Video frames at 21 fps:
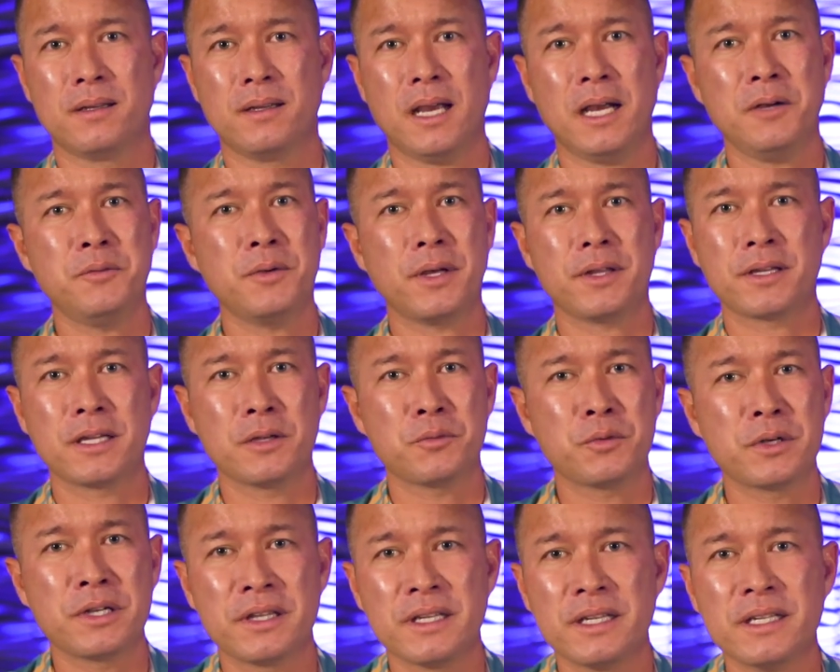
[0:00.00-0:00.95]
I'd rather get
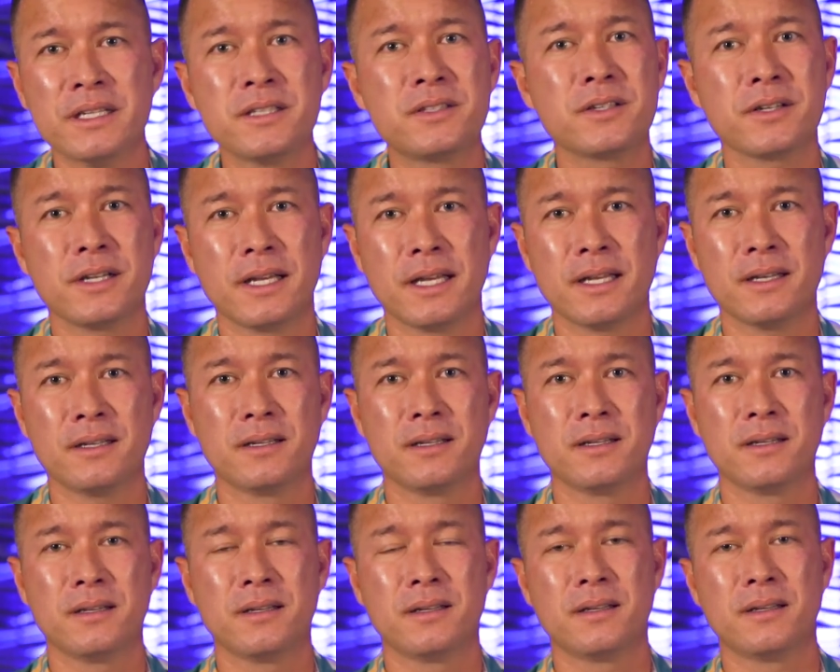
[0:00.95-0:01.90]
rid of the internet
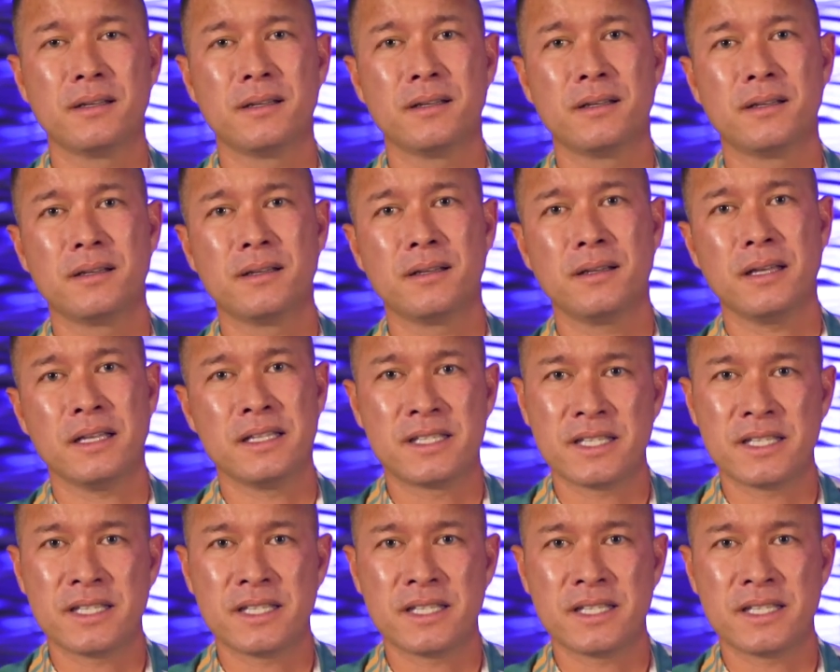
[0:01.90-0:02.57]
and